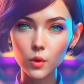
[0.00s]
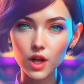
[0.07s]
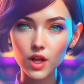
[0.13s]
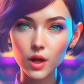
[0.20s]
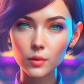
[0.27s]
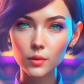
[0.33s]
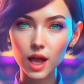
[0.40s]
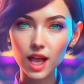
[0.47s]

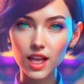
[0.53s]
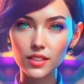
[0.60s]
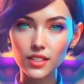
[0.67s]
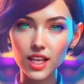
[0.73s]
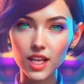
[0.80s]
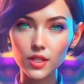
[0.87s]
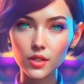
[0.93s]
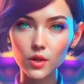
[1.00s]
Welcome back,
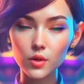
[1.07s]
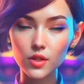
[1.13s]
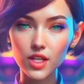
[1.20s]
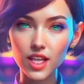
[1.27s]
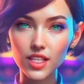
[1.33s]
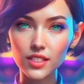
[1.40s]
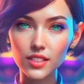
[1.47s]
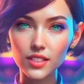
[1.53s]
tech
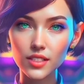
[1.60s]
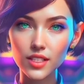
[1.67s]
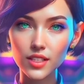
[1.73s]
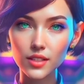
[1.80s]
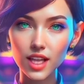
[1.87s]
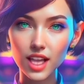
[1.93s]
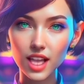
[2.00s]
enthusiasts.